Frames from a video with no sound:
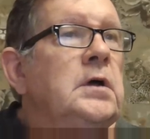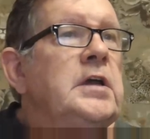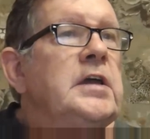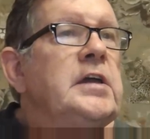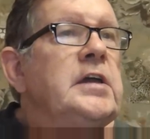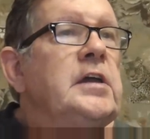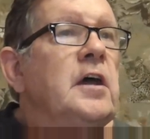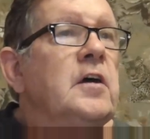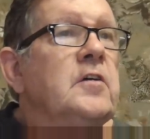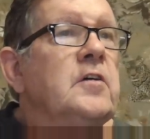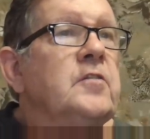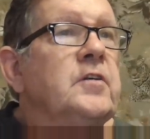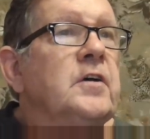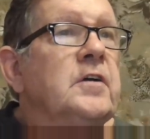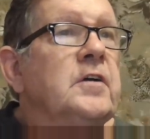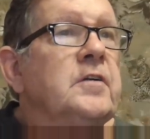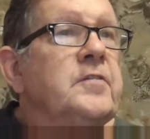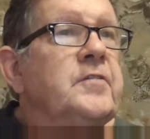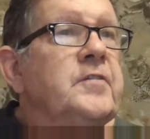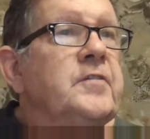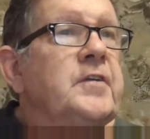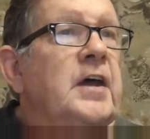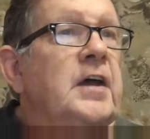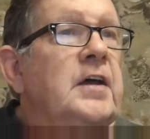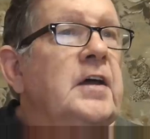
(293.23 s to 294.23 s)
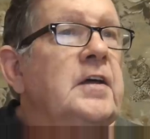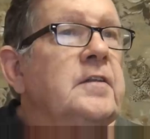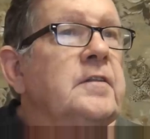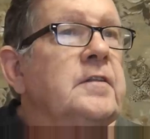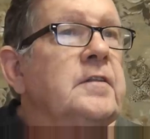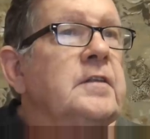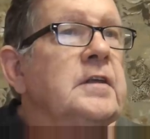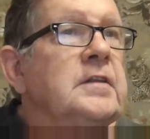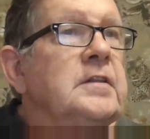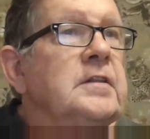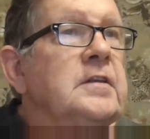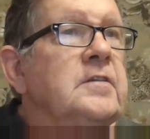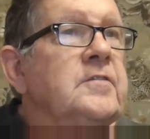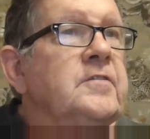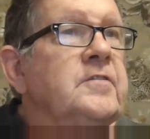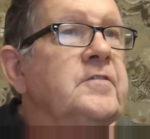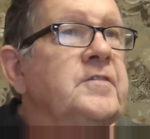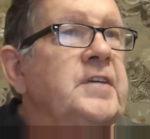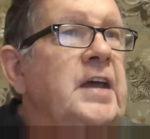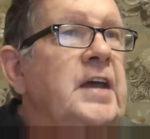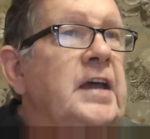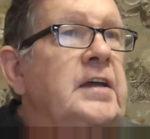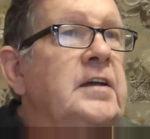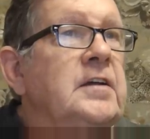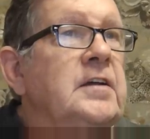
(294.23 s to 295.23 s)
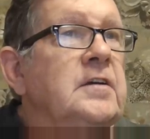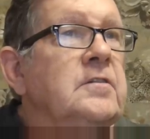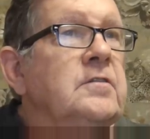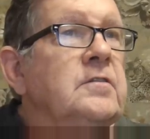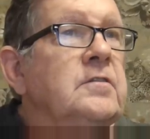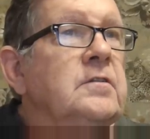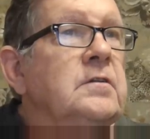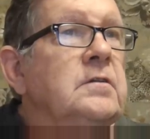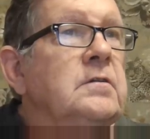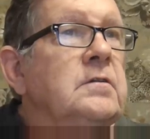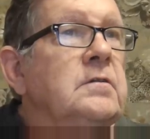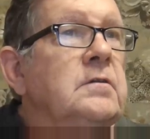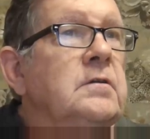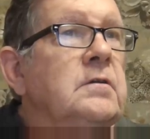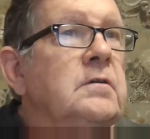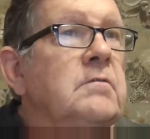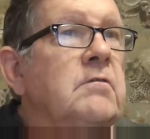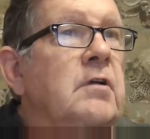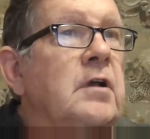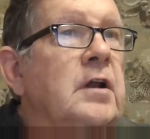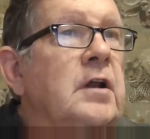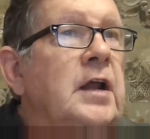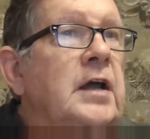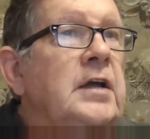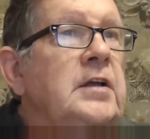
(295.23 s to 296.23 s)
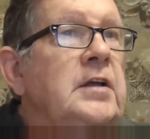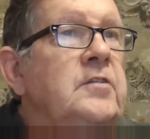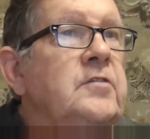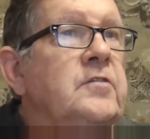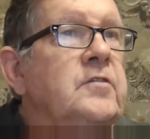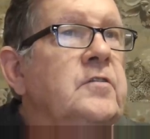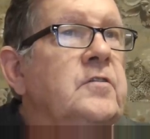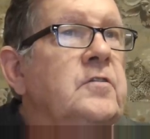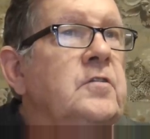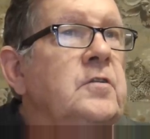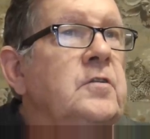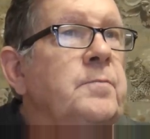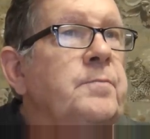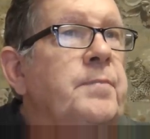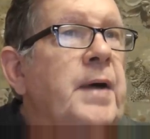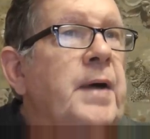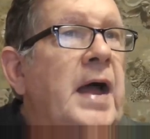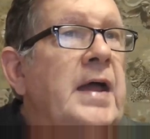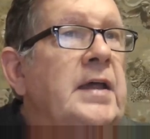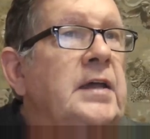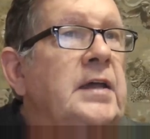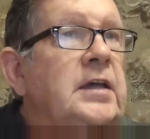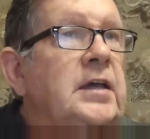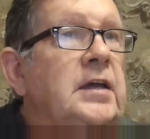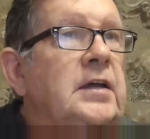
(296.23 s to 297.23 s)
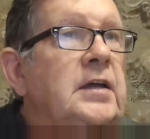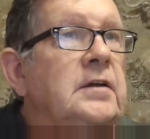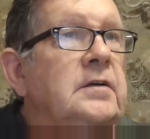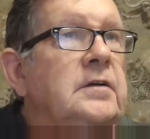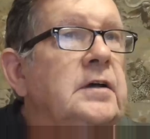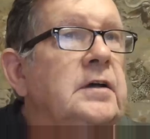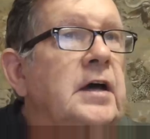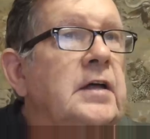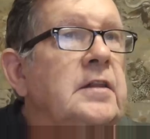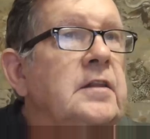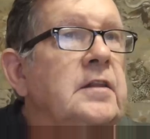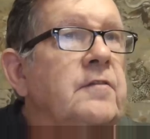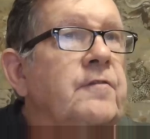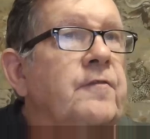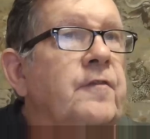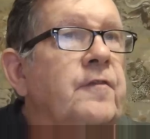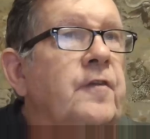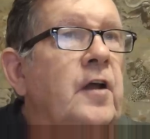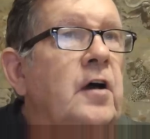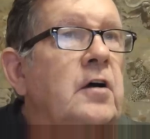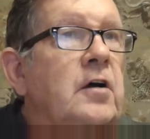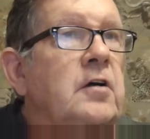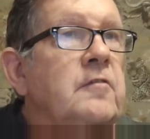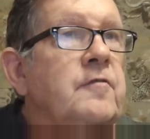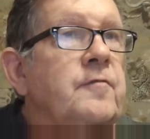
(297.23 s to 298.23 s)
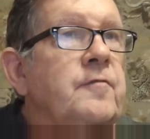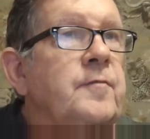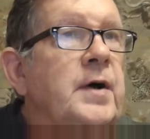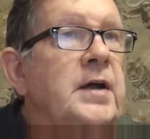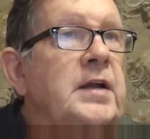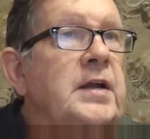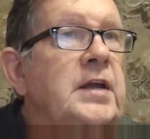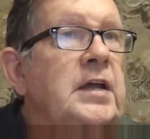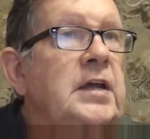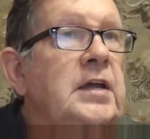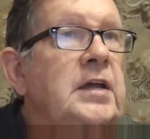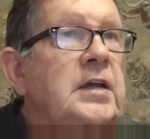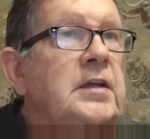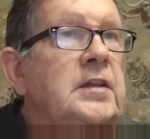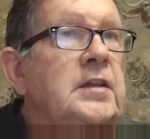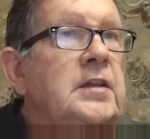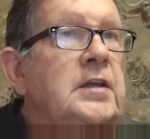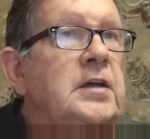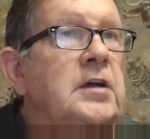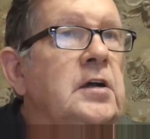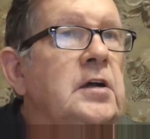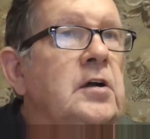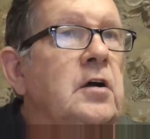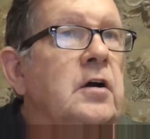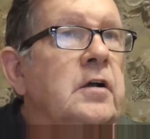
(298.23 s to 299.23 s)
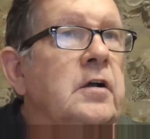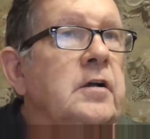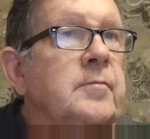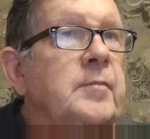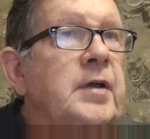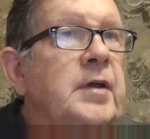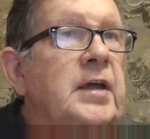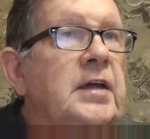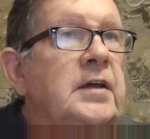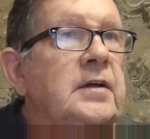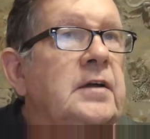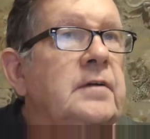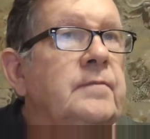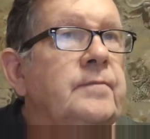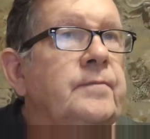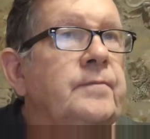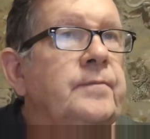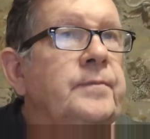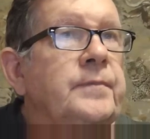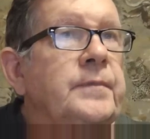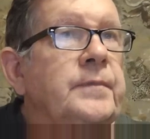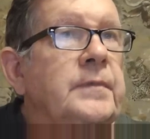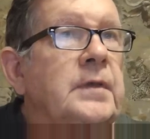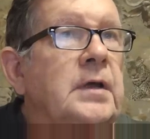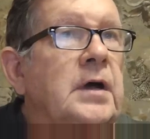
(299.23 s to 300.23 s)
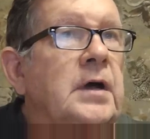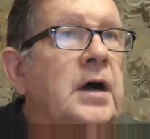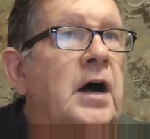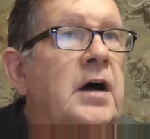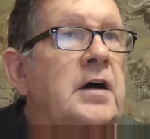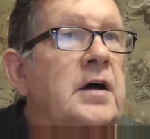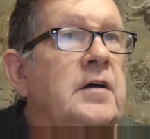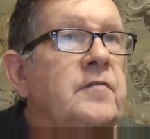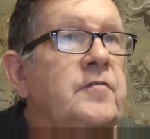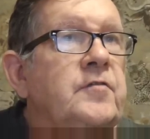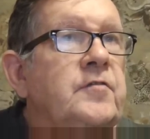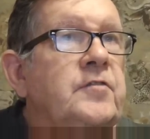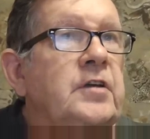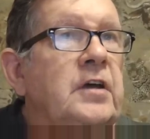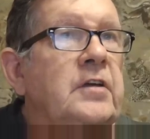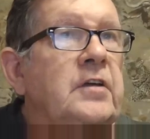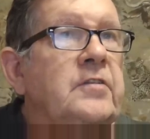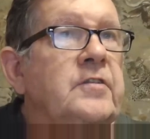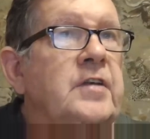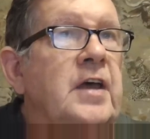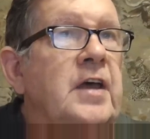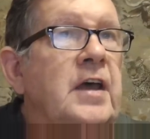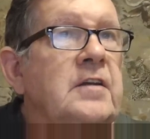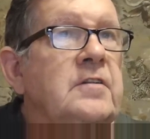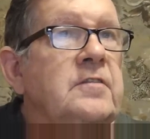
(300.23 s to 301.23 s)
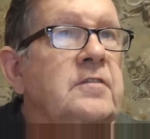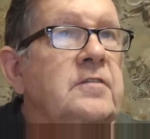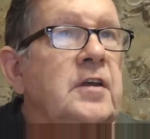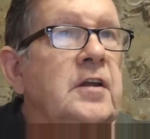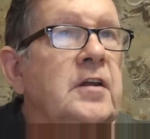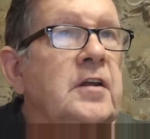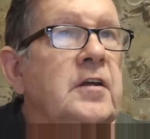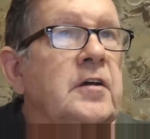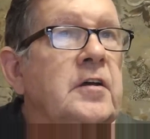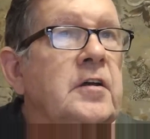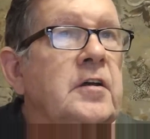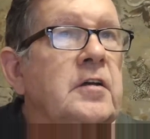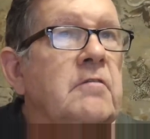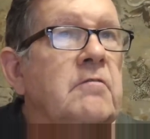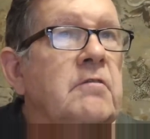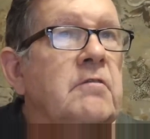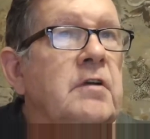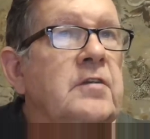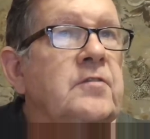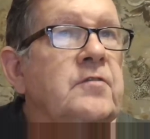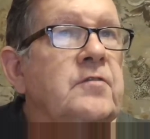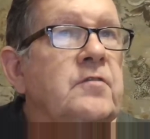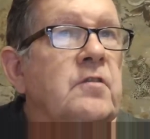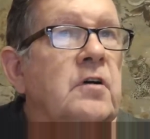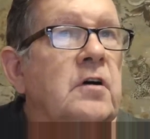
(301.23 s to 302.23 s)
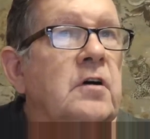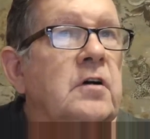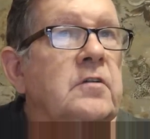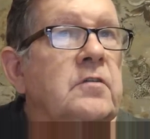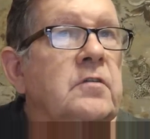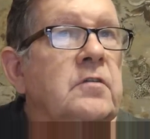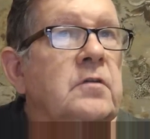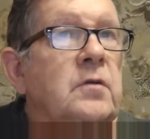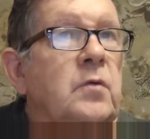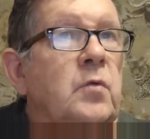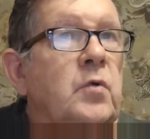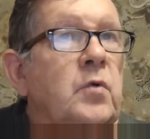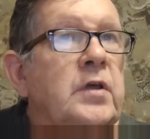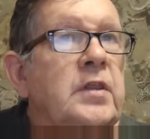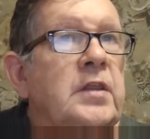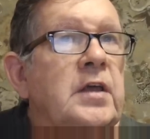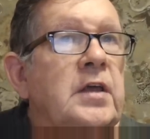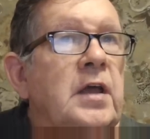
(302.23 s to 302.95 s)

He goes on to say that the second relates to banking and the flow of money in the economy. I have just had dinner in a restaurant where